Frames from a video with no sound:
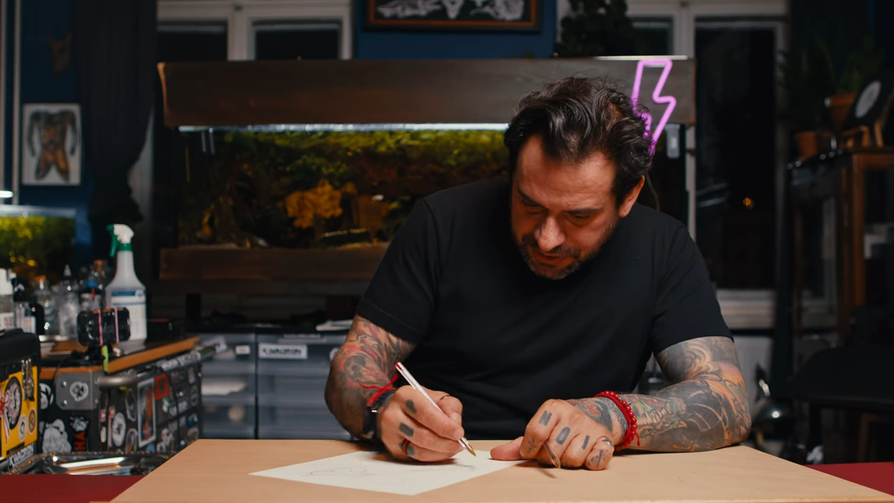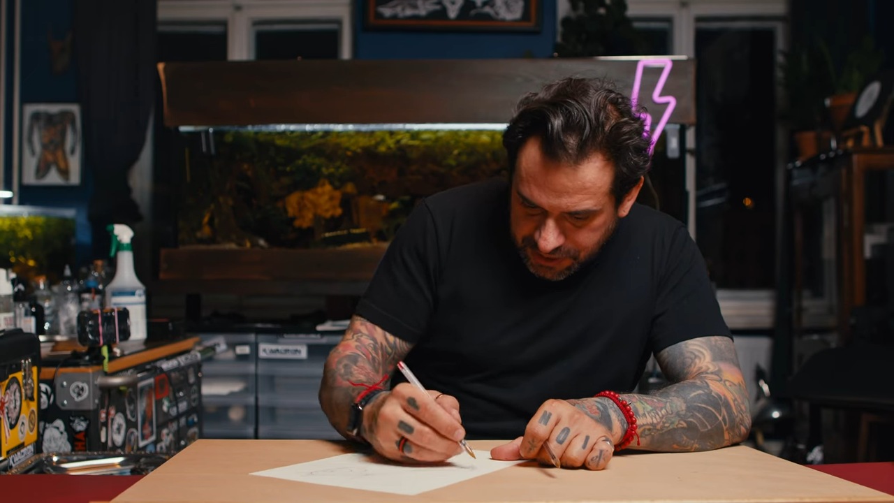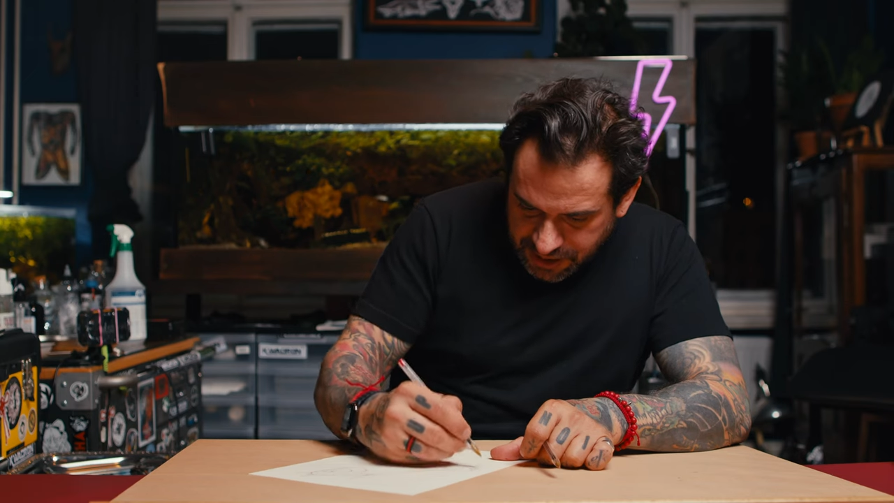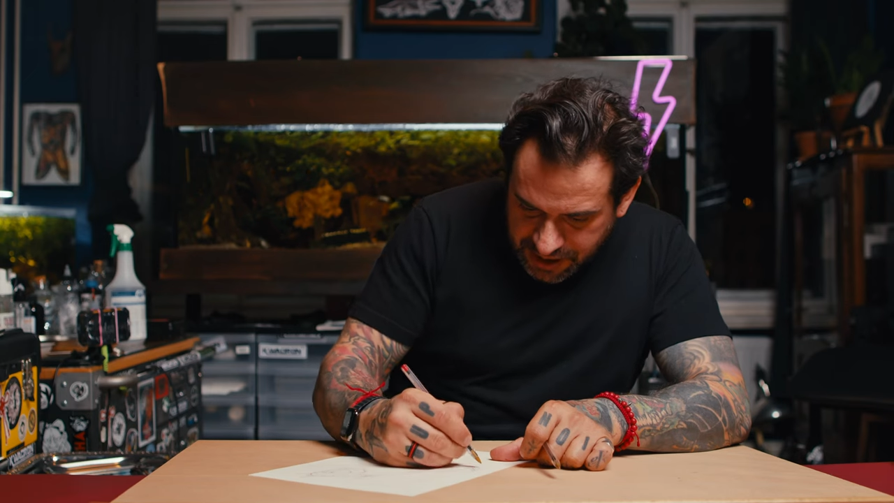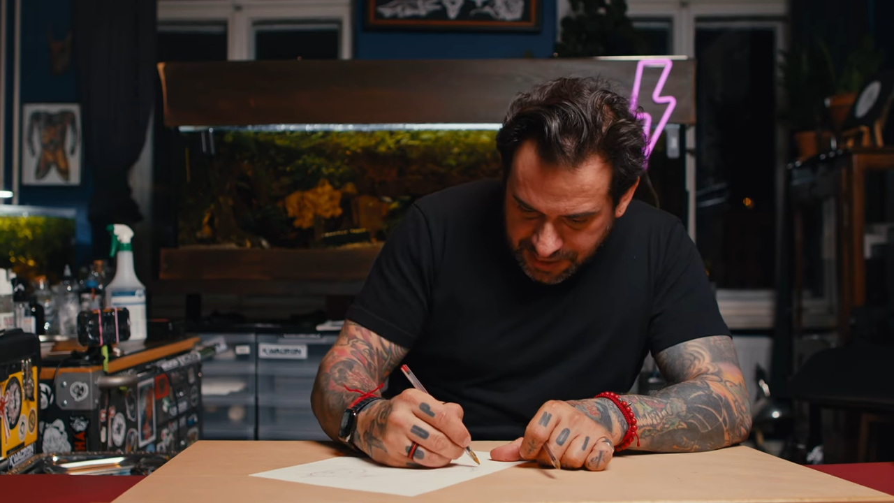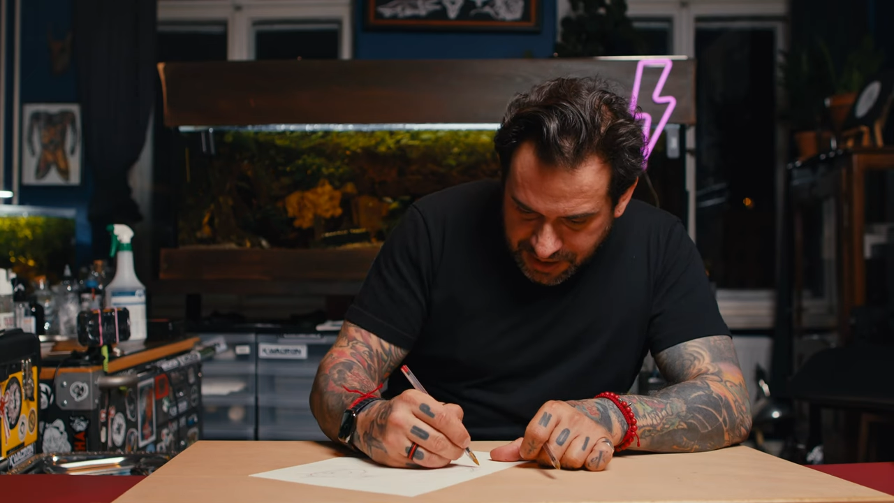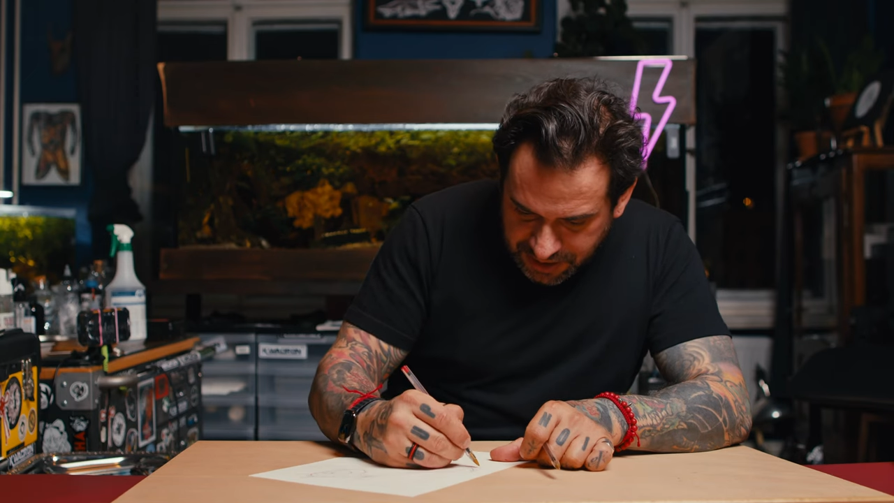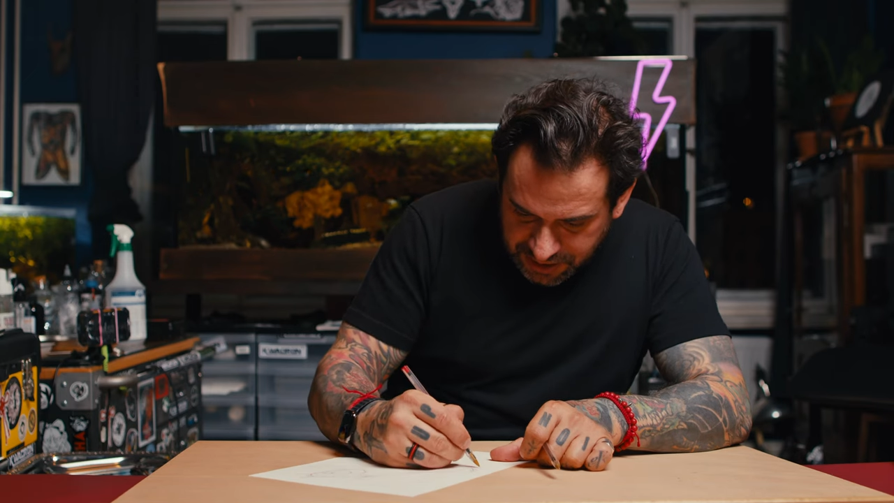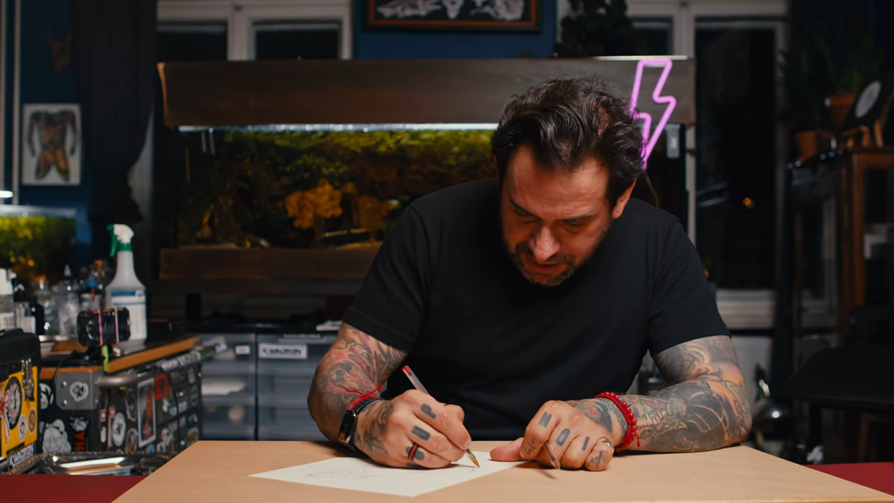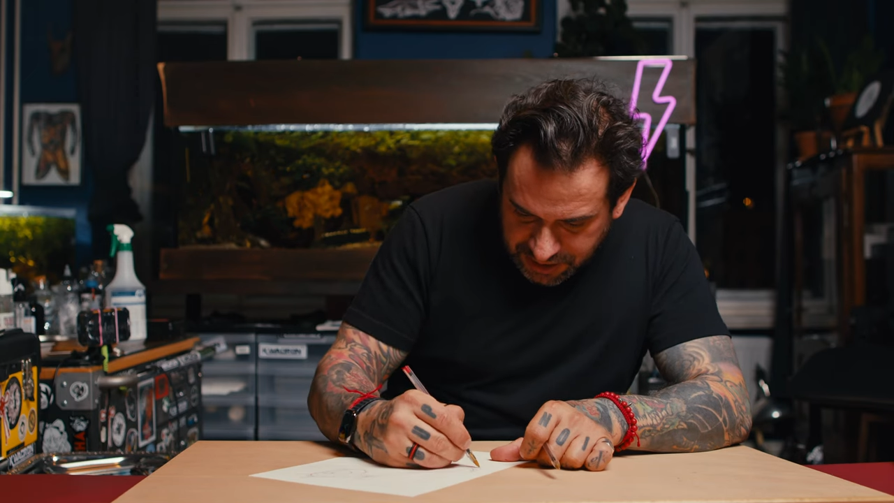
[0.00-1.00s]
yeah and then
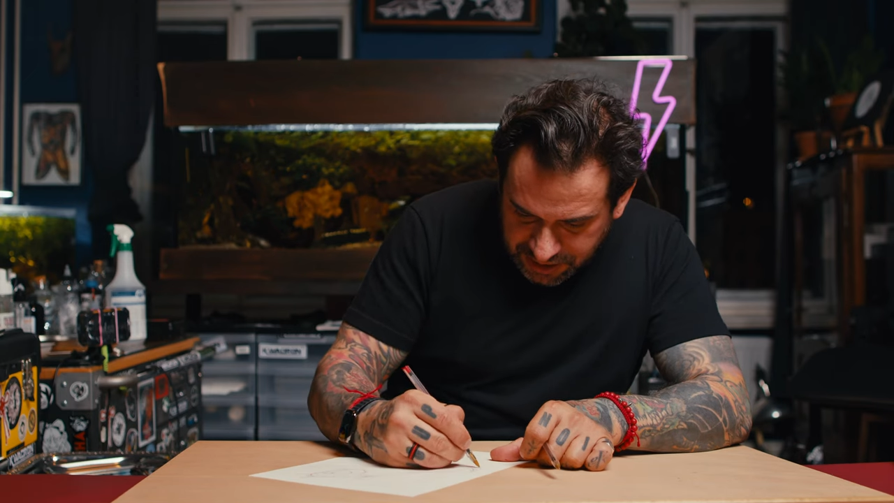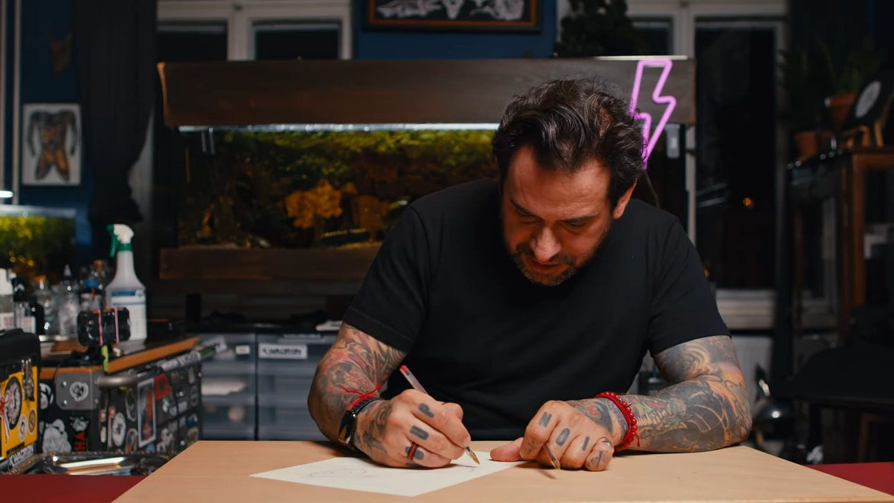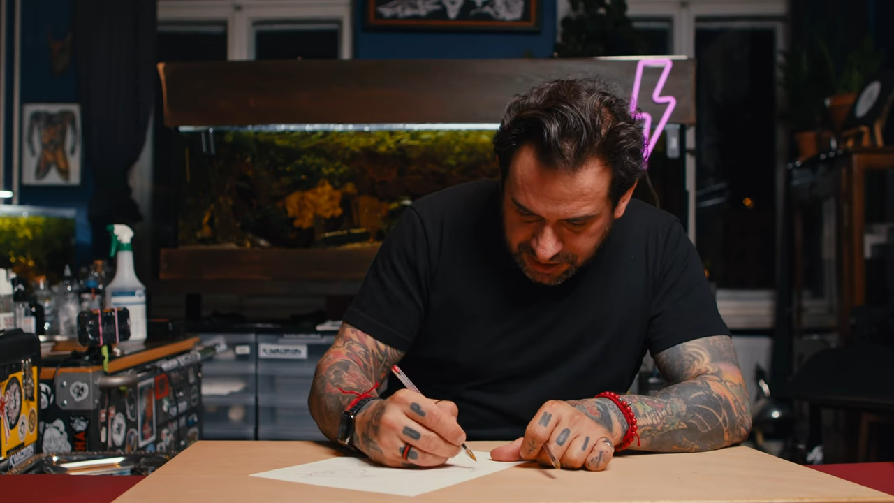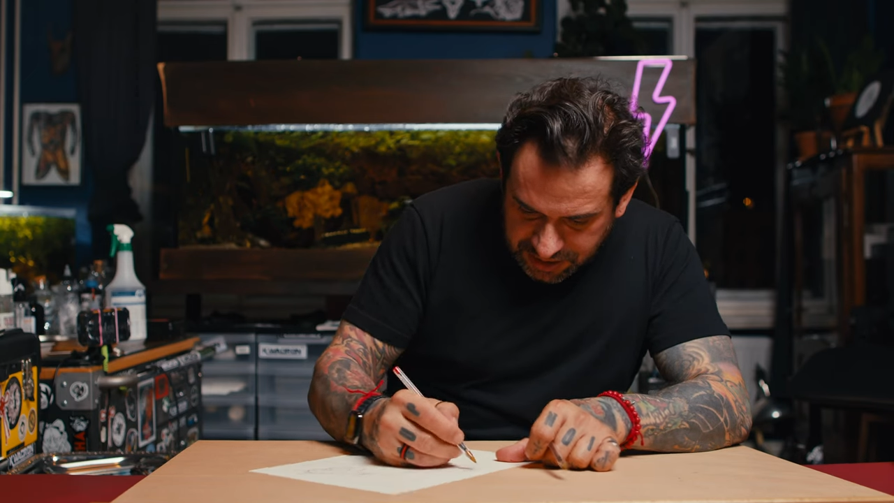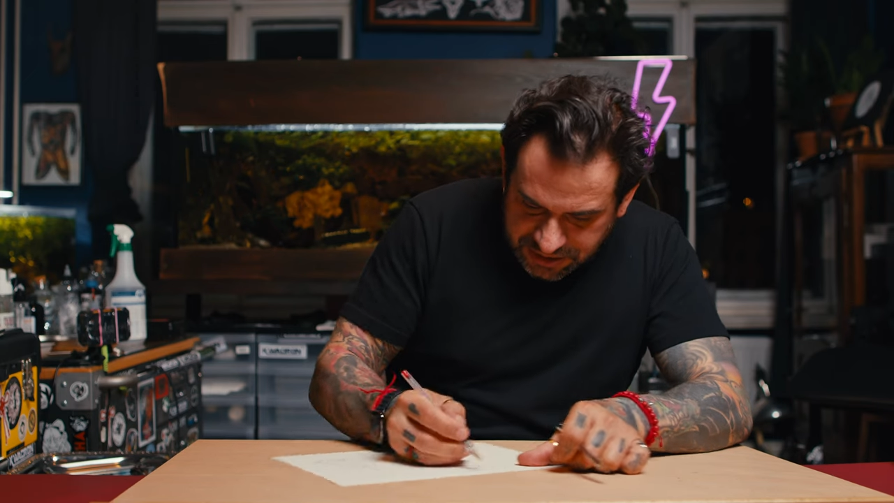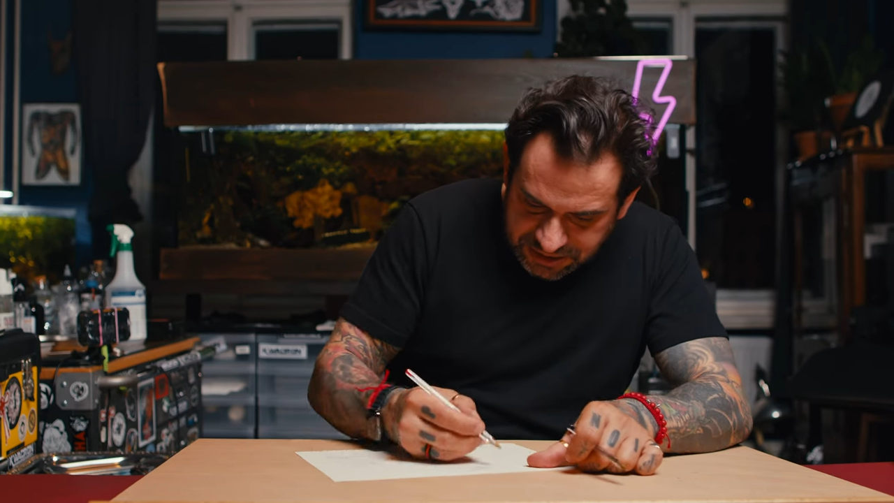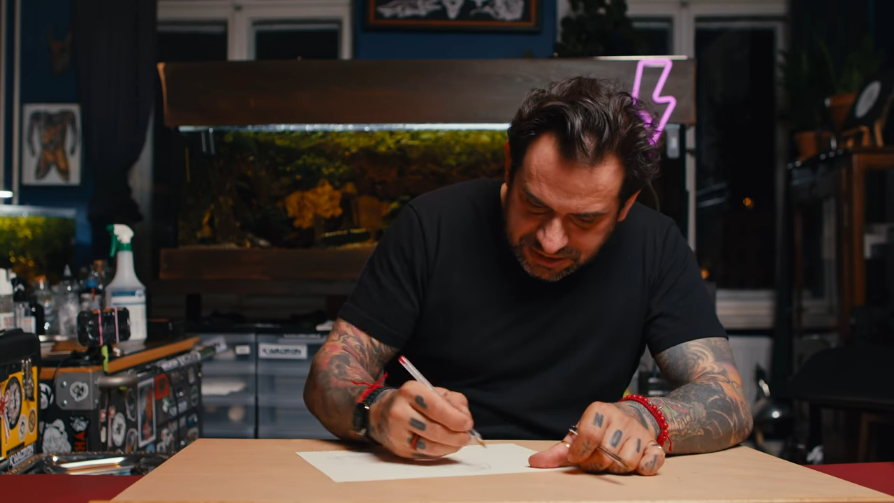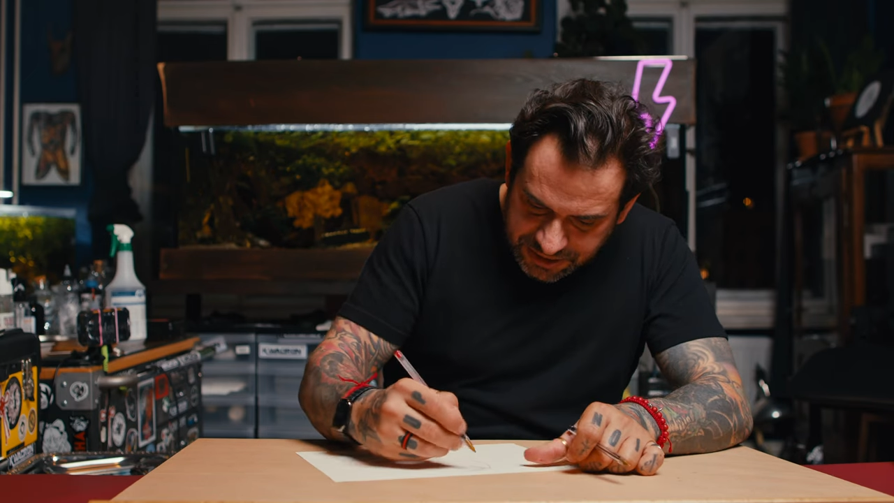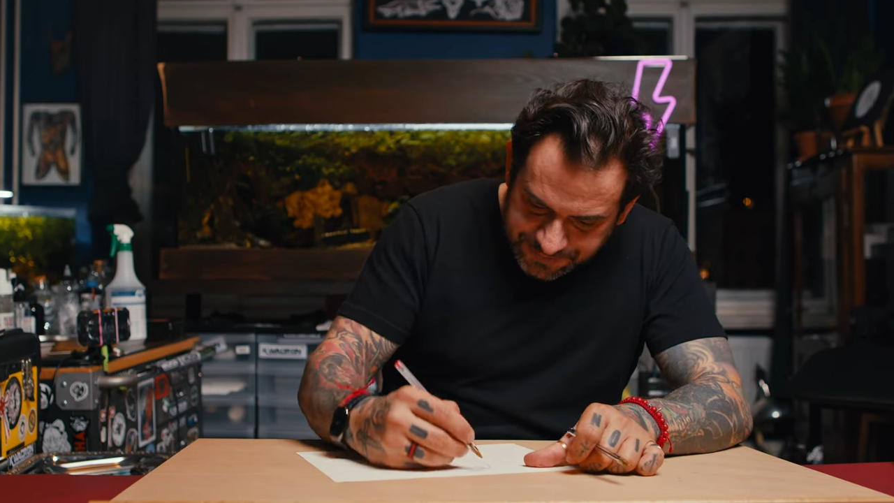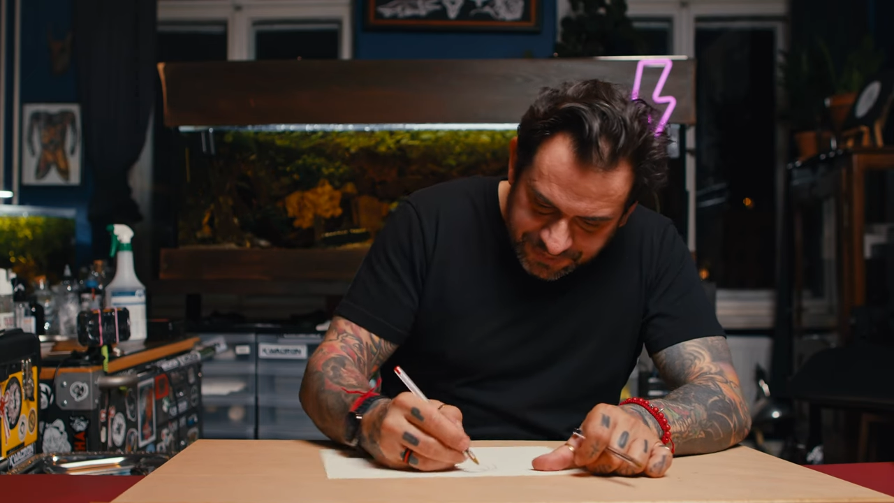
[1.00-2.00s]
here he turns